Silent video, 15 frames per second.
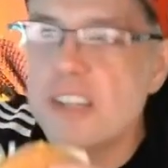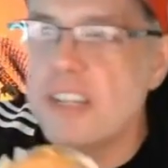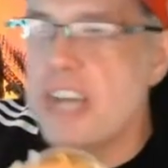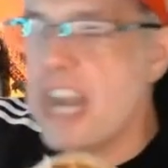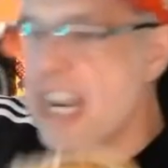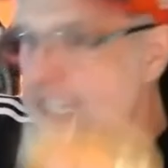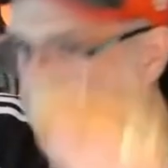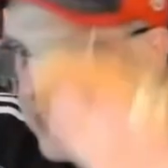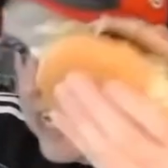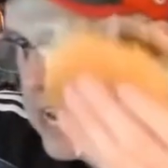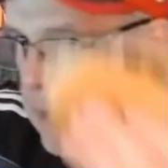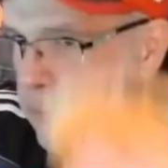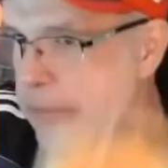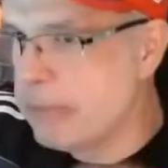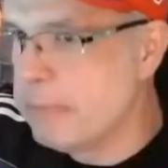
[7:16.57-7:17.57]

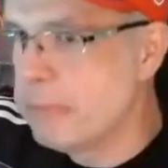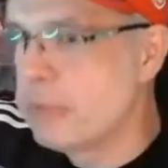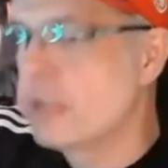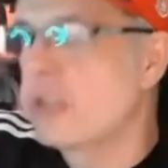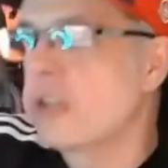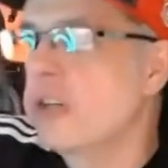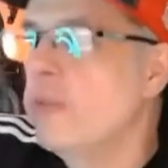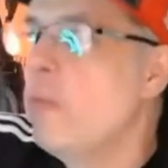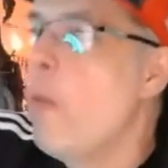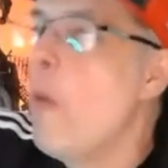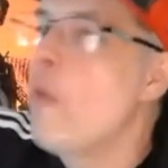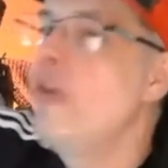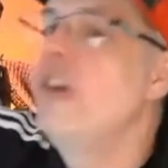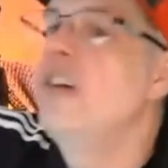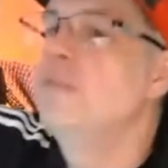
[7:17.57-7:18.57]
napkin burger.
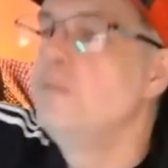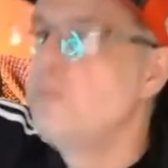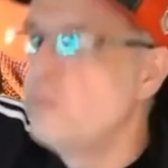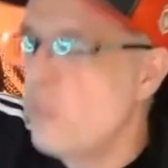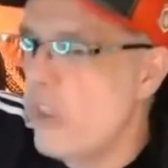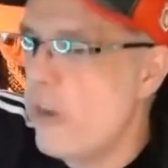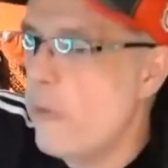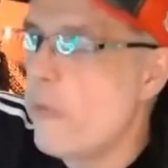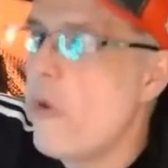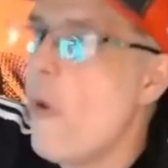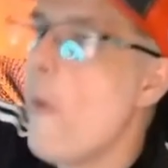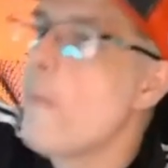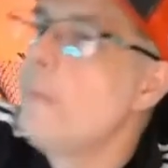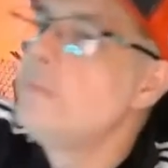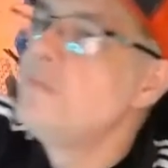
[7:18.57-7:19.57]
Well, you know the
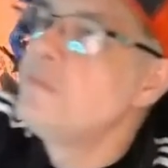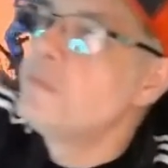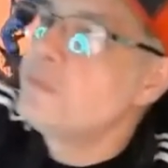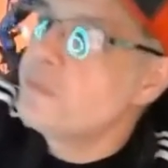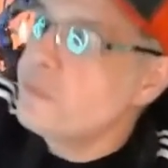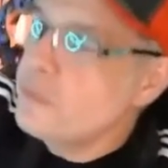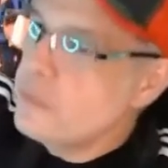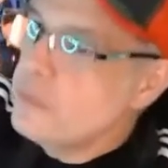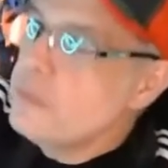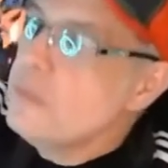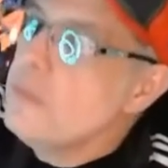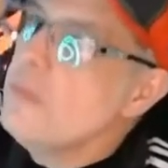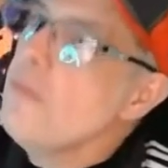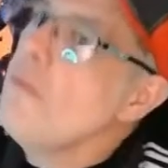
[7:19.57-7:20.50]
mukbang thing doesn't even work